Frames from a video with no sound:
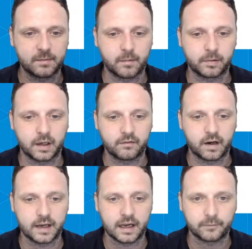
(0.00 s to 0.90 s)
I'm playing right
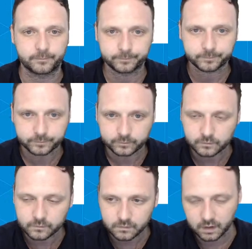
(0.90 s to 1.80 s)
now.
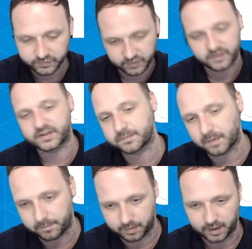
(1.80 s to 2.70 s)
So this is my
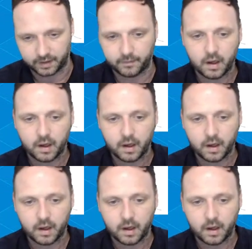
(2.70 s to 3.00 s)
player.